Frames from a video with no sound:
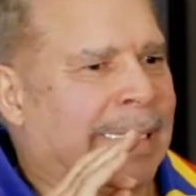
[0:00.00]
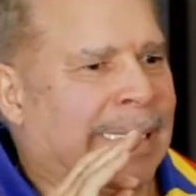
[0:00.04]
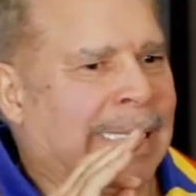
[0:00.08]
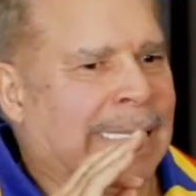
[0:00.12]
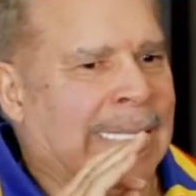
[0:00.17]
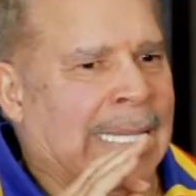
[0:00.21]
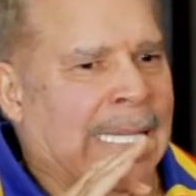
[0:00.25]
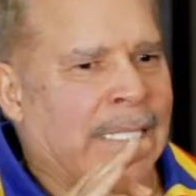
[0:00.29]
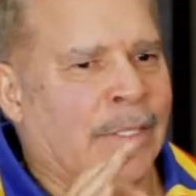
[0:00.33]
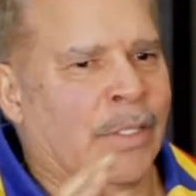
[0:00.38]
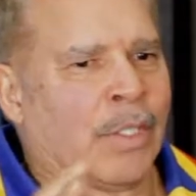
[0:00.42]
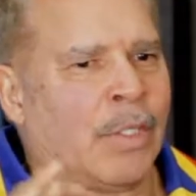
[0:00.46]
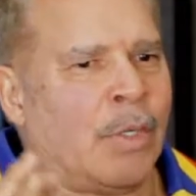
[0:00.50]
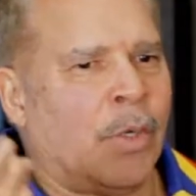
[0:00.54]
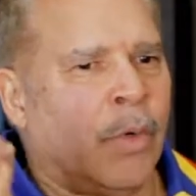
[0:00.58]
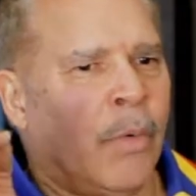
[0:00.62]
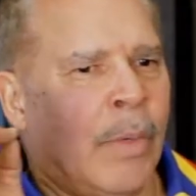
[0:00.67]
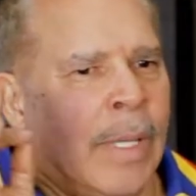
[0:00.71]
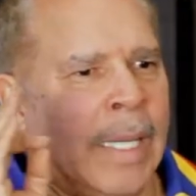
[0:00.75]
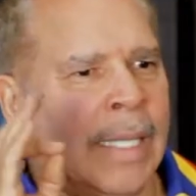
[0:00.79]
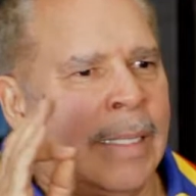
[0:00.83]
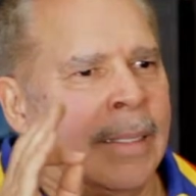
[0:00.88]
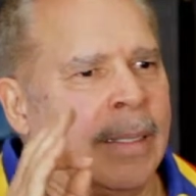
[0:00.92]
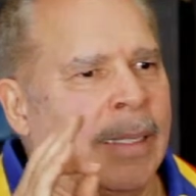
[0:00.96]
Gets
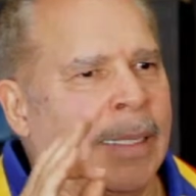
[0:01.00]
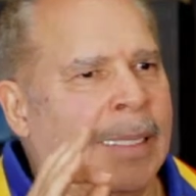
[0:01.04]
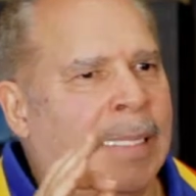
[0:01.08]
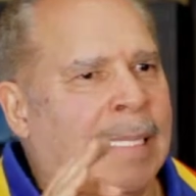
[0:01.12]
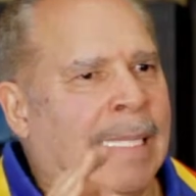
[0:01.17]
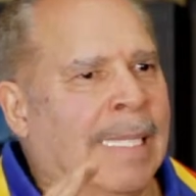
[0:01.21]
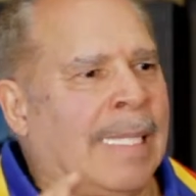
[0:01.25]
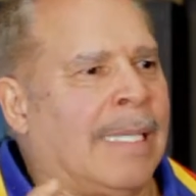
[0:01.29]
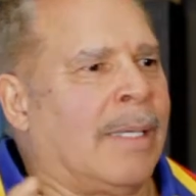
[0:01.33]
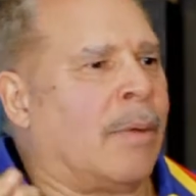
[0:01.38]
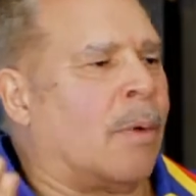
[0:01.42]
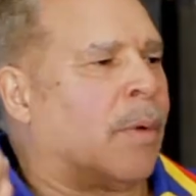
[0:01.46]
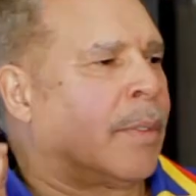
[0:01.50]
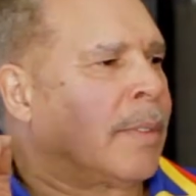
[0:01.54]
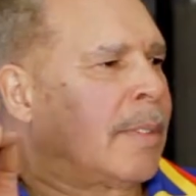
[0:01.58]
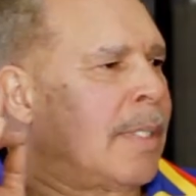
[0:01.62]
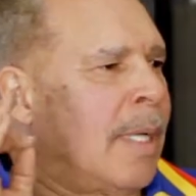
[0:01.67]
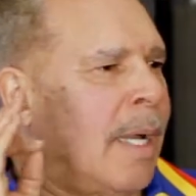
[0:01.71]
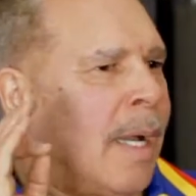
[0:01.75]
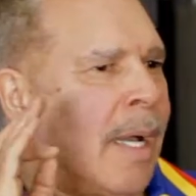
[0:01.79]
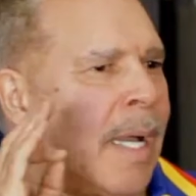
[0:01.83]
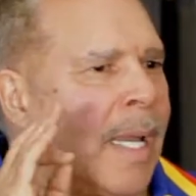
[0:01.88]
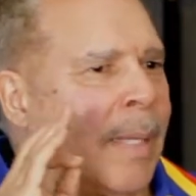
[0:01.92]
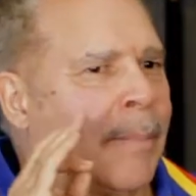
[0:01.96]
you in the gig on
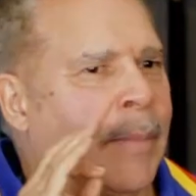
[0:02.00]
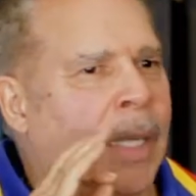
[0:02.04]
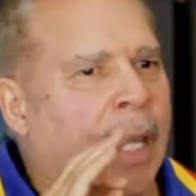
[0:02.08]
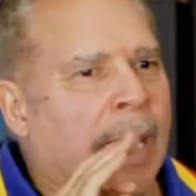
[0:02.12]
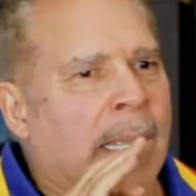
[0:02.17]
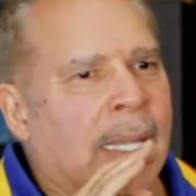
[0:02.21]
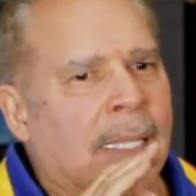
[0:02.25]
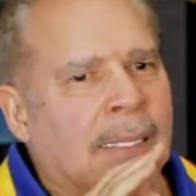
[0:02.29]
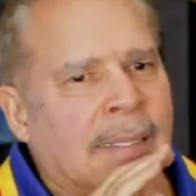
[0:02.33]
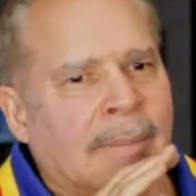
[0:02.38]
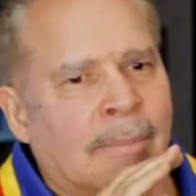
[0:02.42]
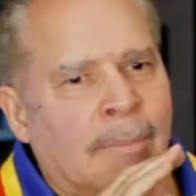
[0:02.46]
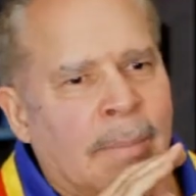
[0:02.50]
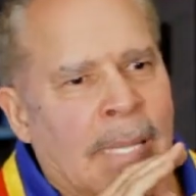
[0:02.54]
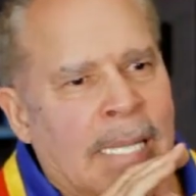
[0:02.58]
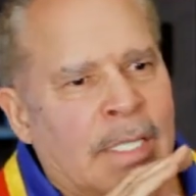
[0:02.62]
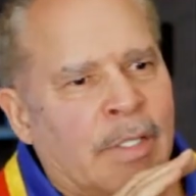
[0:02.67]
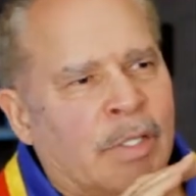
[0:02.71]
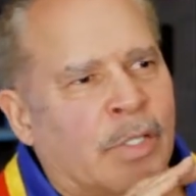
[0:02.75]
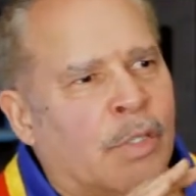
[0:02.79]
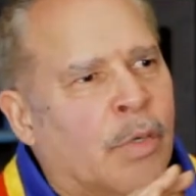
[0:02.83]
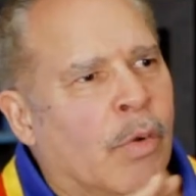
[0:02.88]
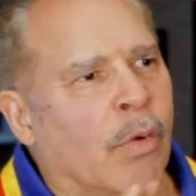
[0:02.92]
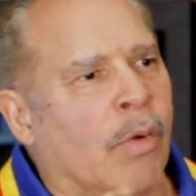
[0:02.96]
time,
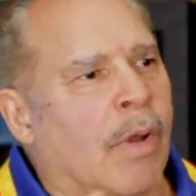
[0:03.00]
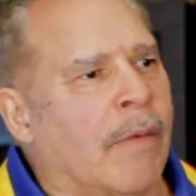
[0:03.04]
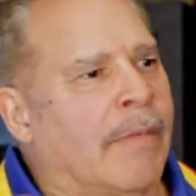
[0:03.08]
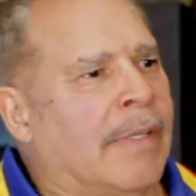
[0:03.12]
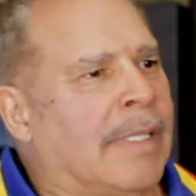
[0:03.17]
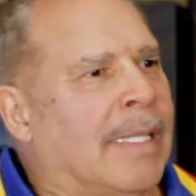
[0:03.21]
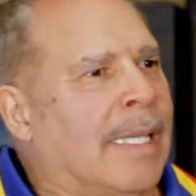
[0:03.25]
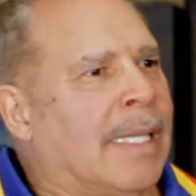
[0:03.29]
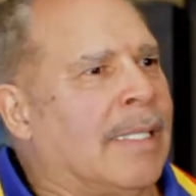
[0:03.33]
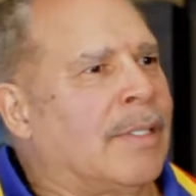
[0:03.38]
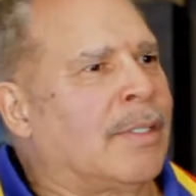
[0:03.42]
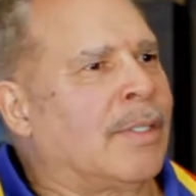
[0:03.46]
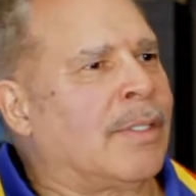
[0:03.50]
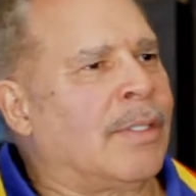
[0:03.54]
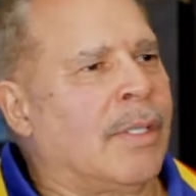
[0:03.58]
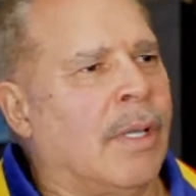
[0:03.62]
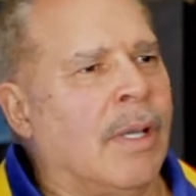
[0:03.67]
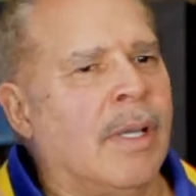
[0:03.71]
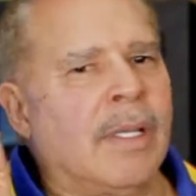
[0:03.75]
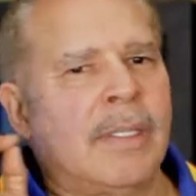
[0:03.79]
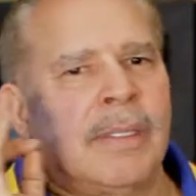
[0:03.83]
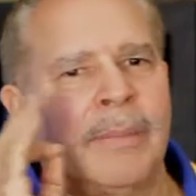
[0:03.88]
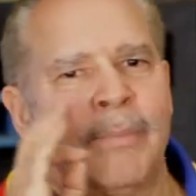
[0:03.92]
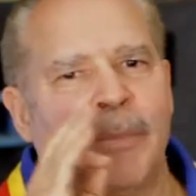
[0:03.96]
makes sure everything's
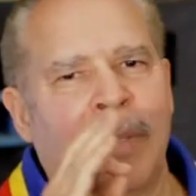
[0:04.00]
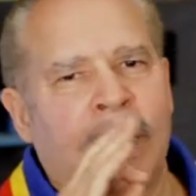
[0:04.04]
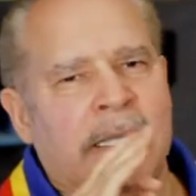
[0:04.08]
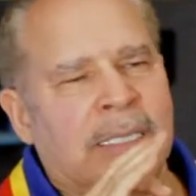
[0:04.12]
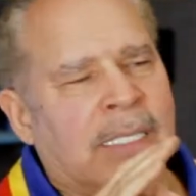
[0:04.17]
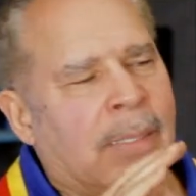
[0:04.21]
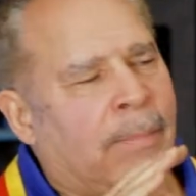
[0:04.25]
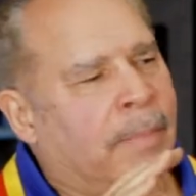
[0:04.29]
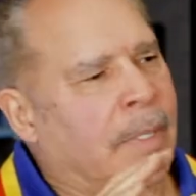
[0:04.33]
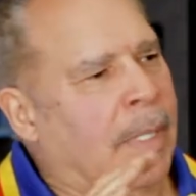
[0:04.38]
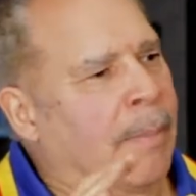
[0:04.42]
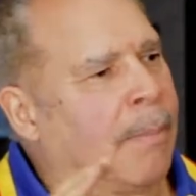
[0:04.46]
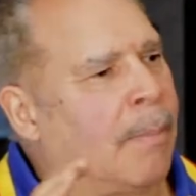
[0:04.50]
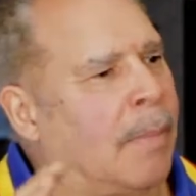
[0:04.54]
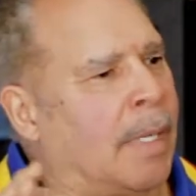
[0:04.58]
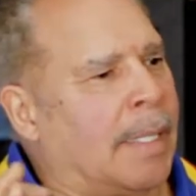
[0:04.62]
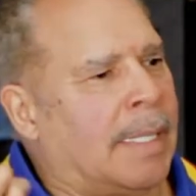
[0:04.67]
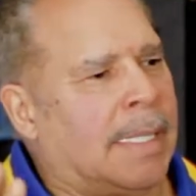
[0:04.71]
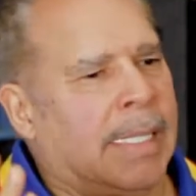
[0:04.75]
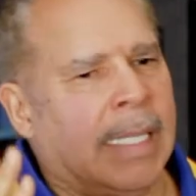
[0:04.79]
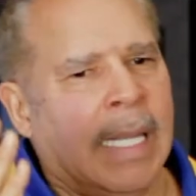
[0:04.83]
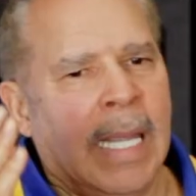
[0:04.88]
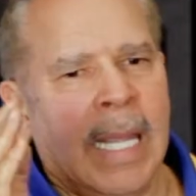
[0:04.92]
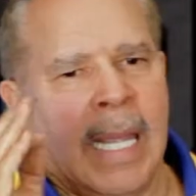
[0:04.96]
done, picks up the
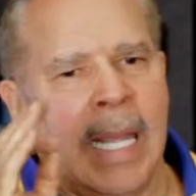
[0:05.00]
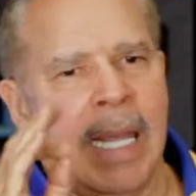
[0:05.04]
money.